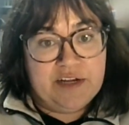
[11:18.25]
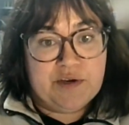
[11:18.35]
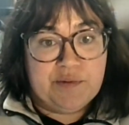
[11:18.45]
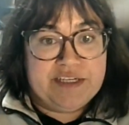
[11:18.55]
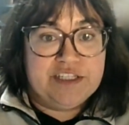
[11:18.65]

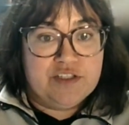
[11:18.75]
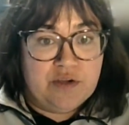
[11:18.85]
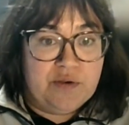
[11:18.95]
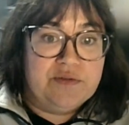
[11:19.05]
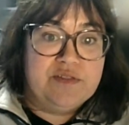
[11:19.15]
ecoregion
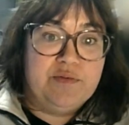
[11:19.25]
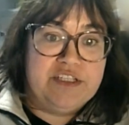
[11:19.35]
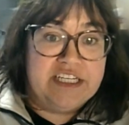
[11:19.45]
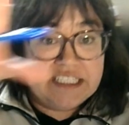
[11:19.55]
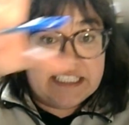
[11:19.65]
zones,
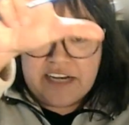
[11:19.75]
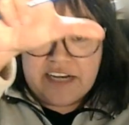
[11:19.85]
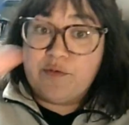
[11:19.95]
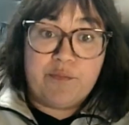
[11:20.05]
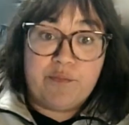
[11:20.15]
which
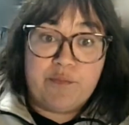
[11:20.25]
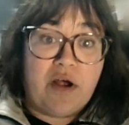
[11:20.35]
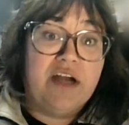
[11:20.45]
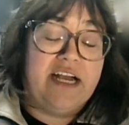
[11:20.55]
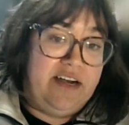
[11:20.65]
extend
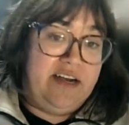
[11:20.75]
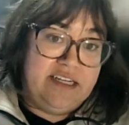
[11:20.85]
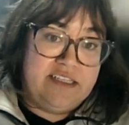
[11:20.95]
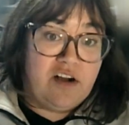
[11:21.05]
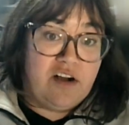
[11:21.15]

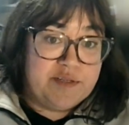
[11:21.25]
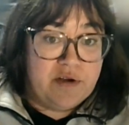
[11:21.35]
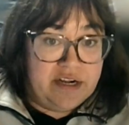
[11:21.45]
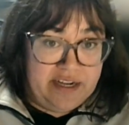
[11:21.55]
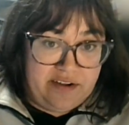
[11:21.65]
across
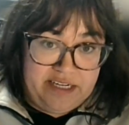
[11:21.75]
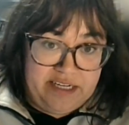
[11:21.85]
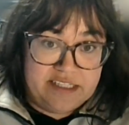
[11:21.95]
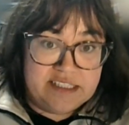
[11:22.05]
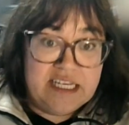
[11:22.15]
broad
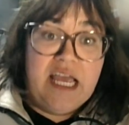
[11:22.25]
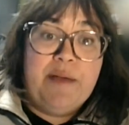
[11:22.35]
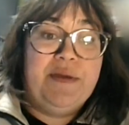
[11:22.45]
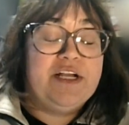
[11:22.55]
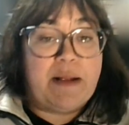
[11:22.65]
areas.
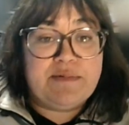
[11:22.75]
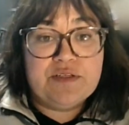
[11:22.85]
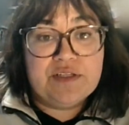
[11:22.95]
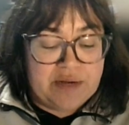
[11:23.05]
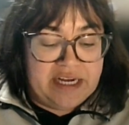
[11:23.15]
But you're
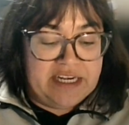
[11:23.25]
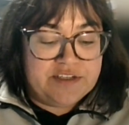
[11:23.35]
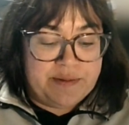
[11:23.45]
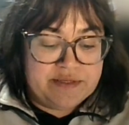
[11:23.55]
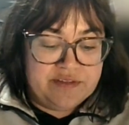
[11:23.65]
absolutely right in
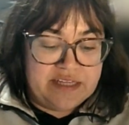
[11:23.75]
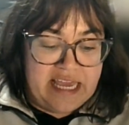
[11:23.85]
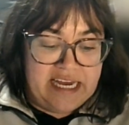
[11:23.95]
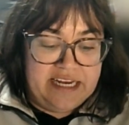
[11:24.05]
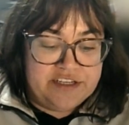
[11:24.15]
terms of the
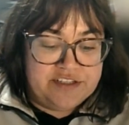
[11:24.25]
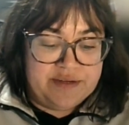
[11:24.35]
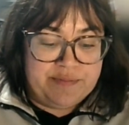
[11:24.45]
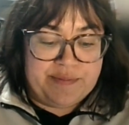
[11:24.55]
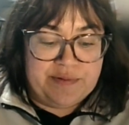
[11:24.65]

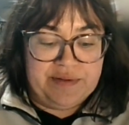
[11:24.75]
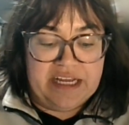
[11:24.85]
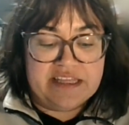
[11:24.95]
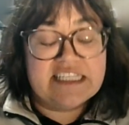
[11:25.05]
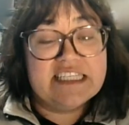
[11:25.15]
Echinacea
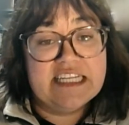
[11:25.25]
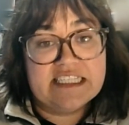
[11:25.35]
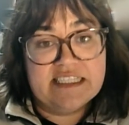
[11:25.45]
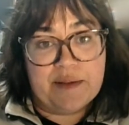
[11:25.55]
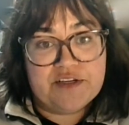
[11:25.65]
purpurea. That's an
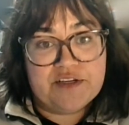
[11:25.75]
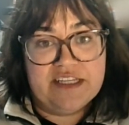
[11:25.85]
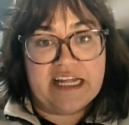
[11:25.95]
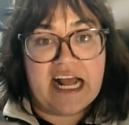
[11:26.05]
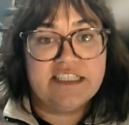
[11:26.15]

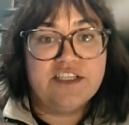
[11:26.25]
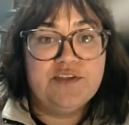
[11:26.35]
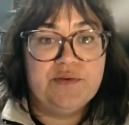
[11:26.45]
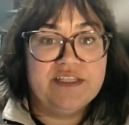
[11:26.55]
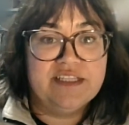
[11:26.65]
exception. That has to
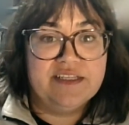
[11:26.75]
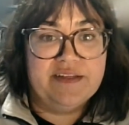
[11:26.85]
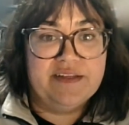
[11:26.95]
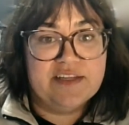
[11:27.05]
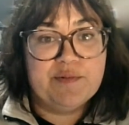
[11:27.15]
do with a
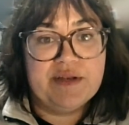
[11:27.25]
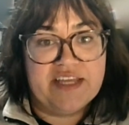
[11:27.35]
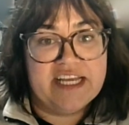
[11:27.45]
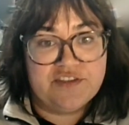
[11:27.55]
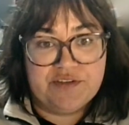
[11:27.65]
little bit of
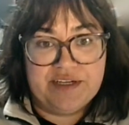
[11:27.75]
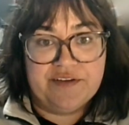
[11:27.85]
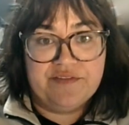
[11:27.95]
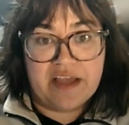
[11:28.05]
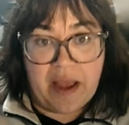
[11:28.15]
the history
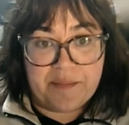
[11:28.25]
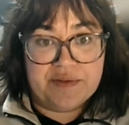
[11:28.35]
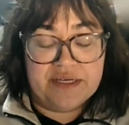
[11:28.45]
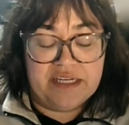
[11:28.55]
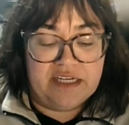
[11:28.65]
of the
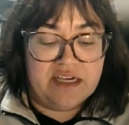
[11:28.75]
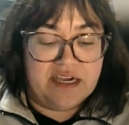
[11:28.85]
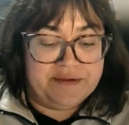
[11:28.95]
company.